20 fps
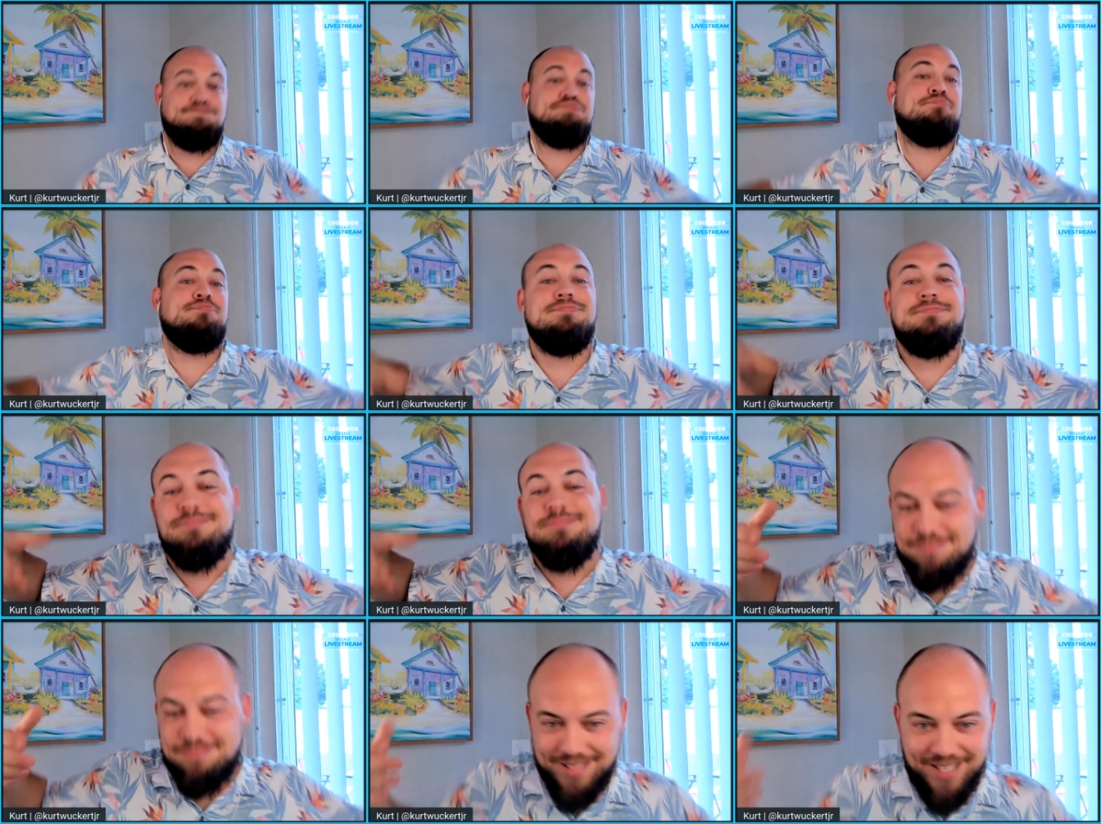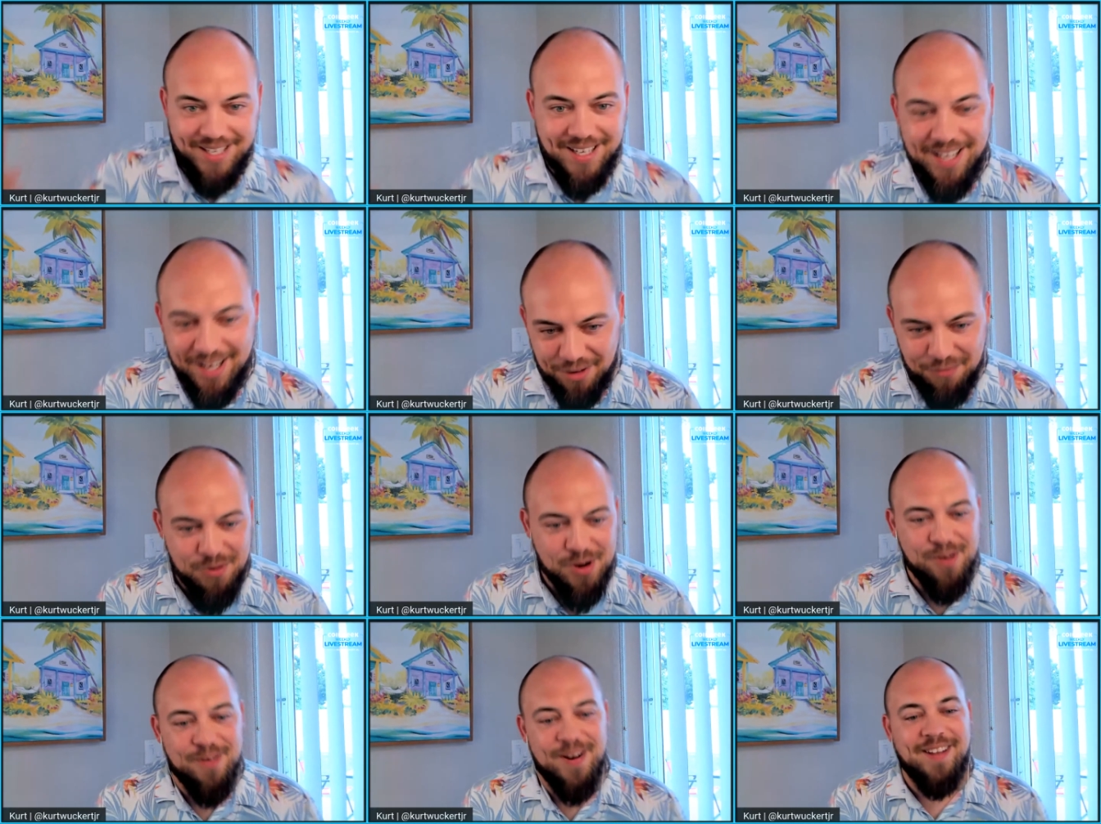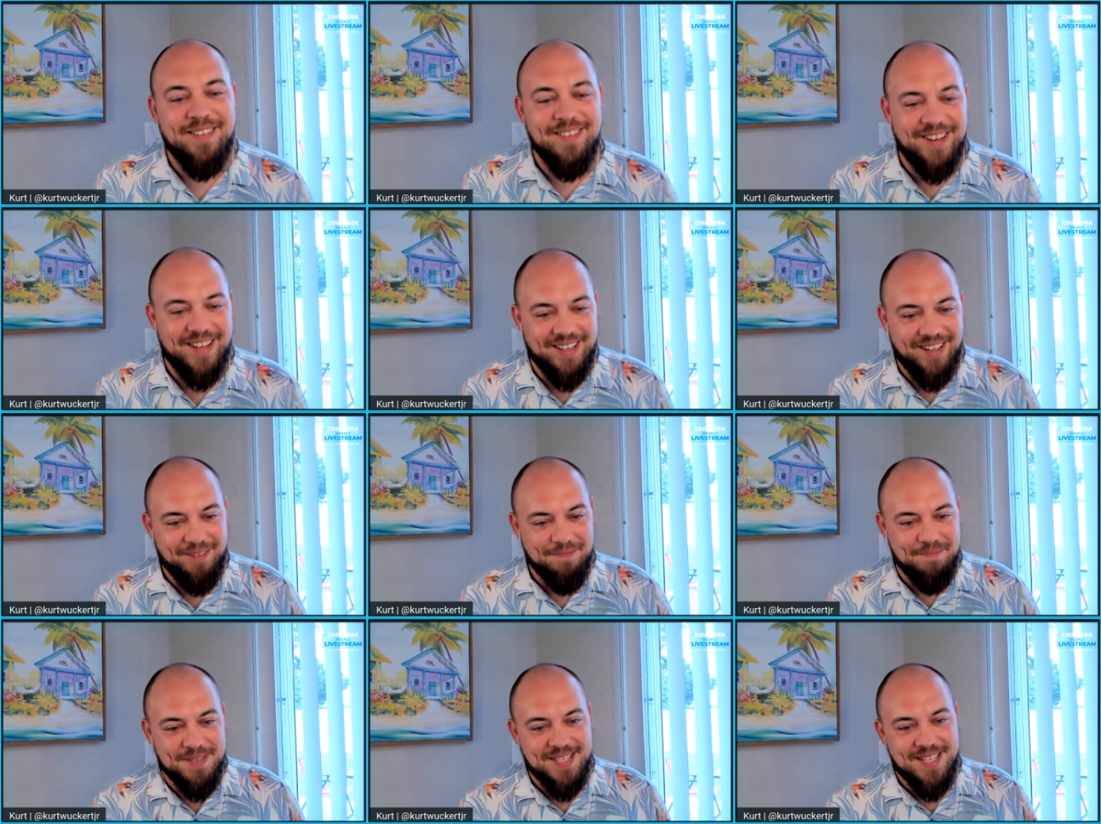it's like getting
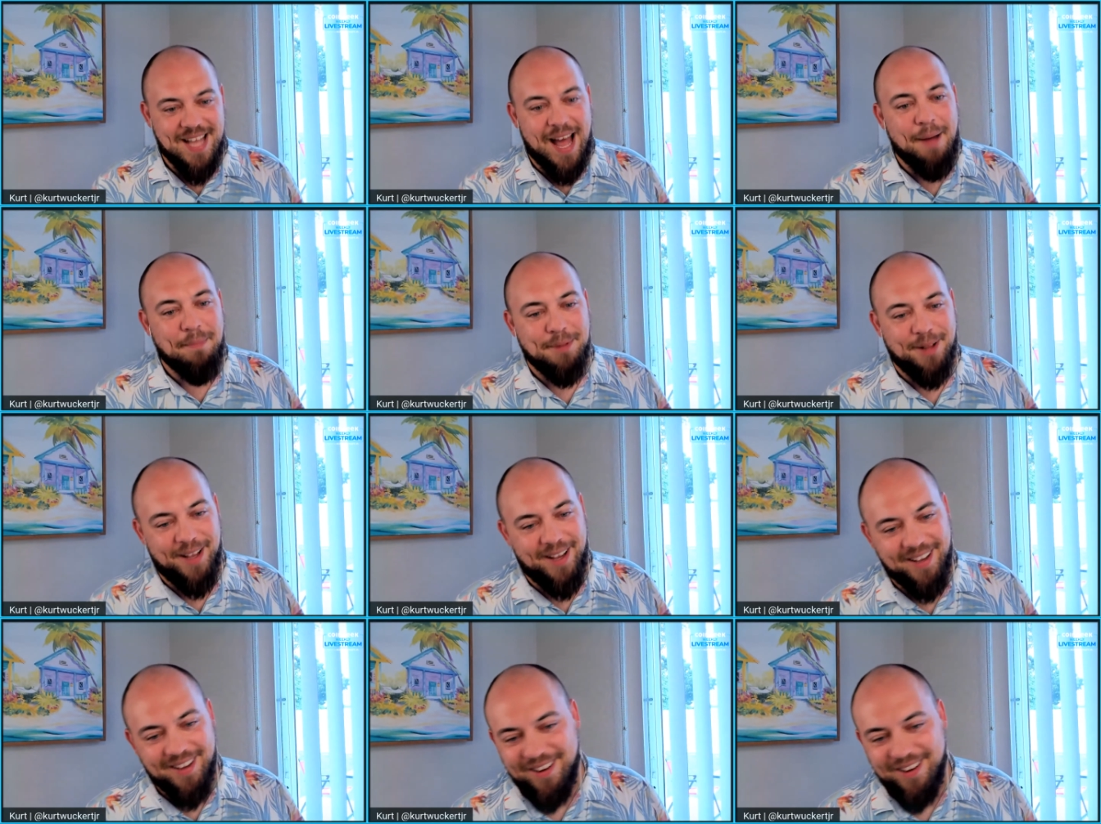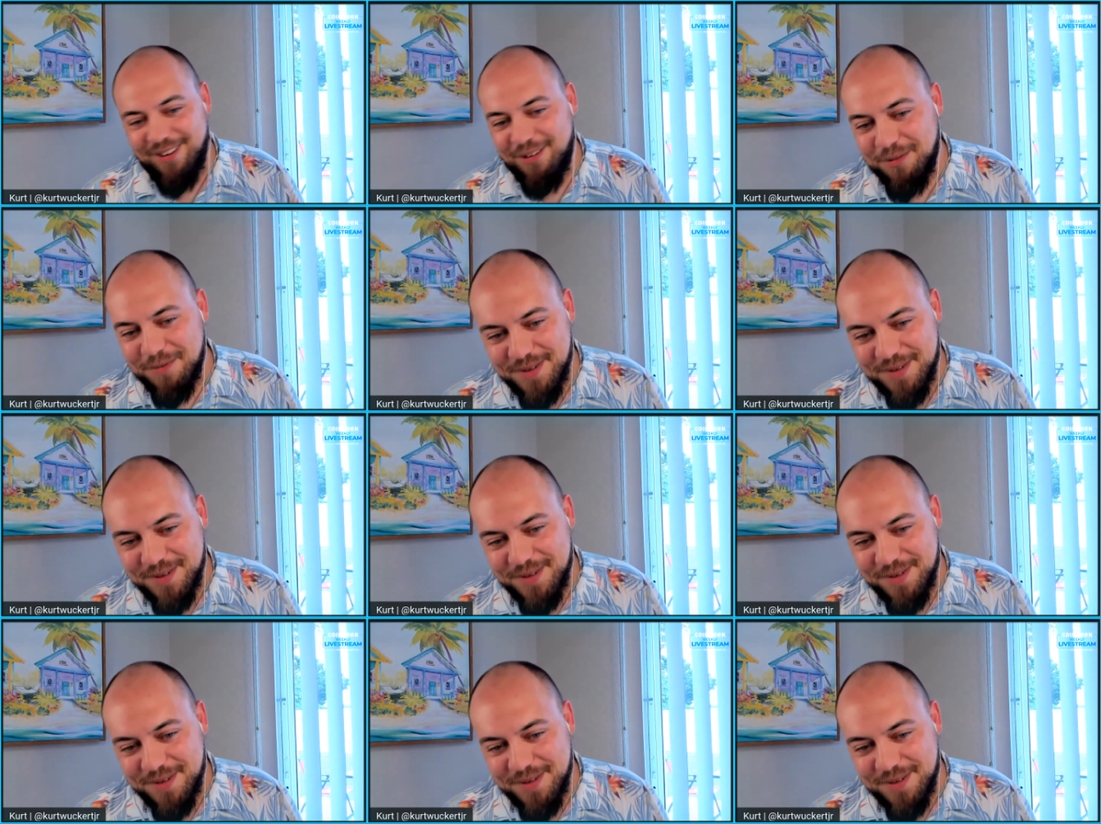rear-ended at a stoplight.